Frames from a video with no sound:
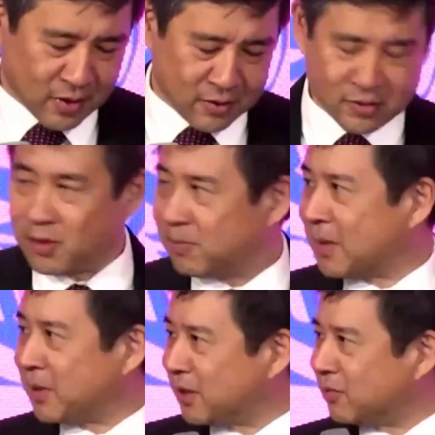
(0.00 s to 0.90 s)
So
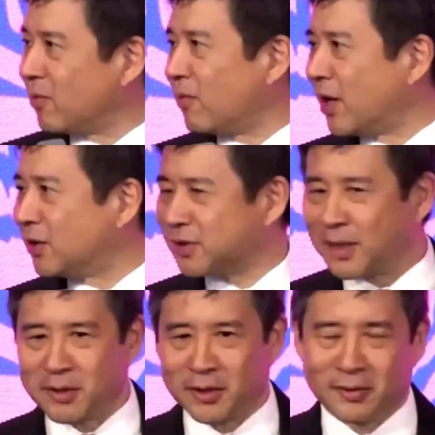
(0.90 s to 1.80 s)
maybe I'll stop
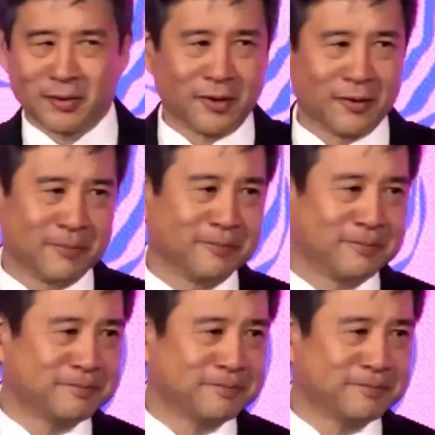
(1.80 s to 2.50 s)
there. Yeah.